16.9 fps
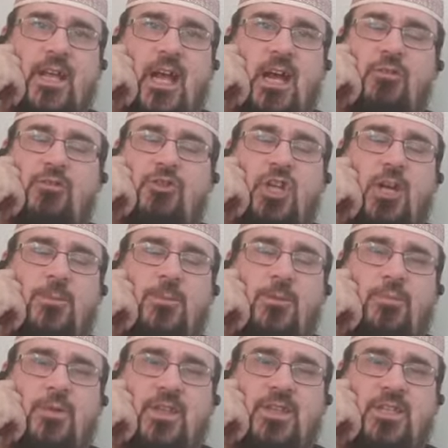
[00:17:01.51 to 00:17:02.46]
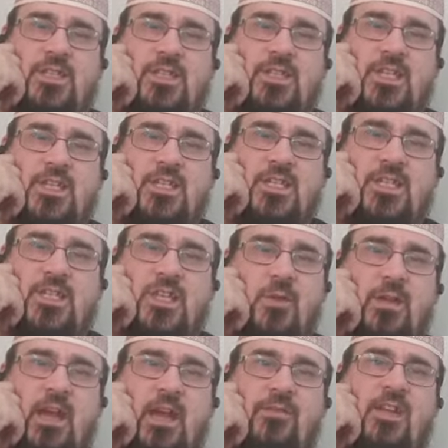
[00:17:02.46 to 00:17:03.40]
Our German brothers and sisters
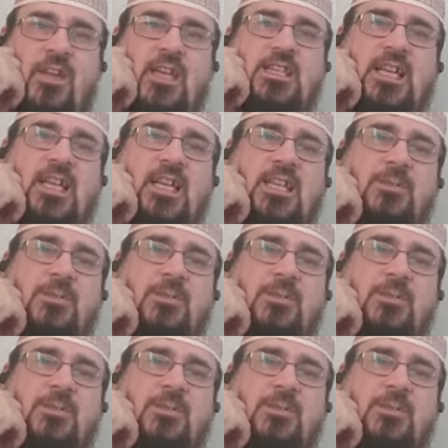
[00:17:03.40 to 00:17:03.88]
don't have it exactly